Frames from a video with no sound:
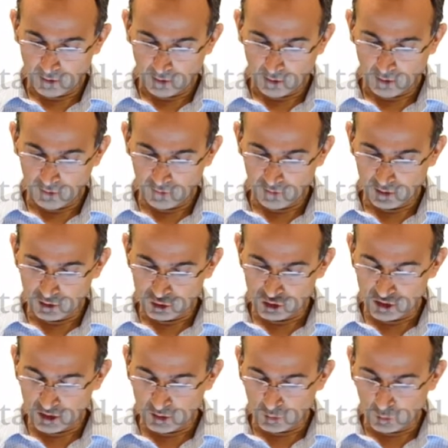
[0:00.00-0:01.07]
of
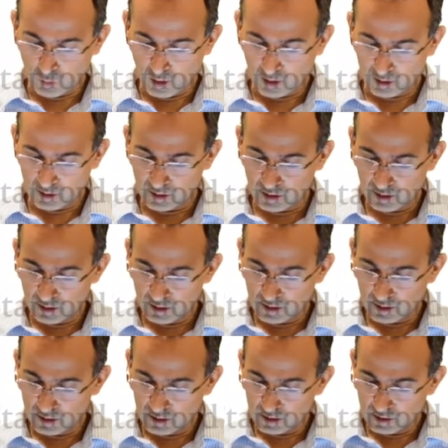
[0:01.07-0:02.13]
g one,
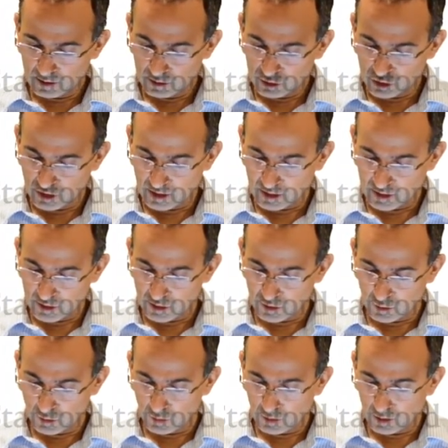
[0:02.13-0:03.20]
g
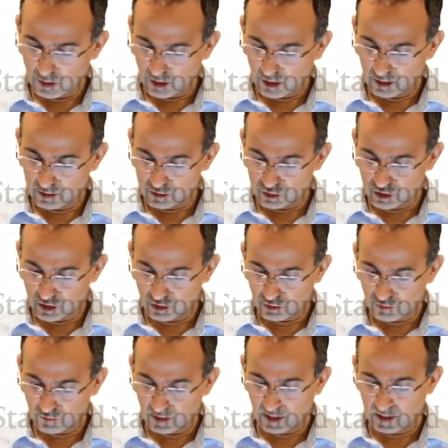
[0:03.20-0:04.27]
two, and g
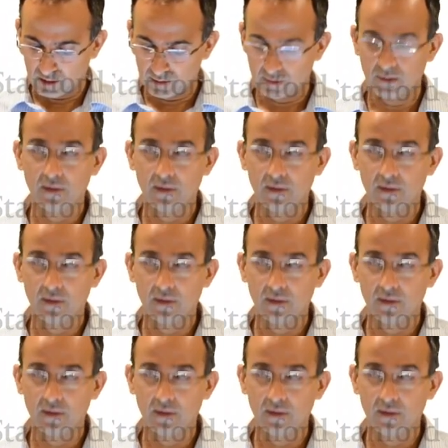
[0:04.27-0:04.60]
three.